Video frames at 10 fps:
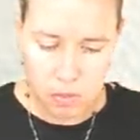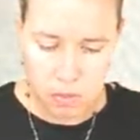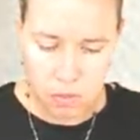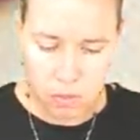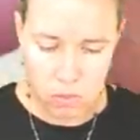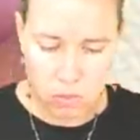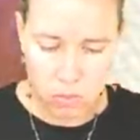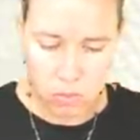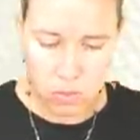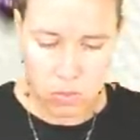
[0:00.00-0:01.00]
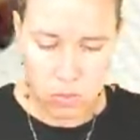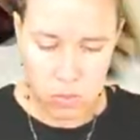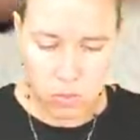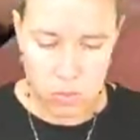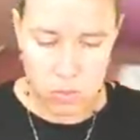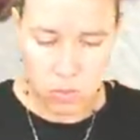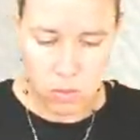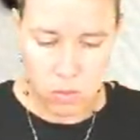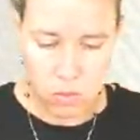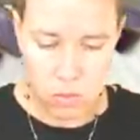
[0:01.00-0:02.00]

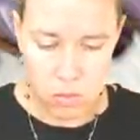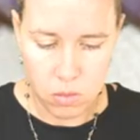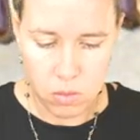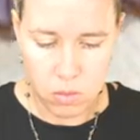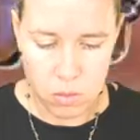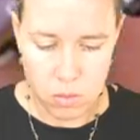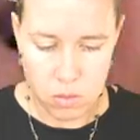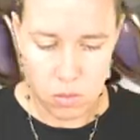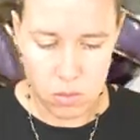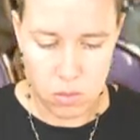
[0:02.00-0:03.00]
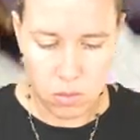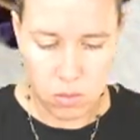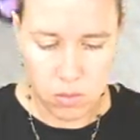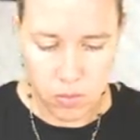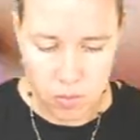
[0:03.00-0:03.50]
No one is speaking in this clip.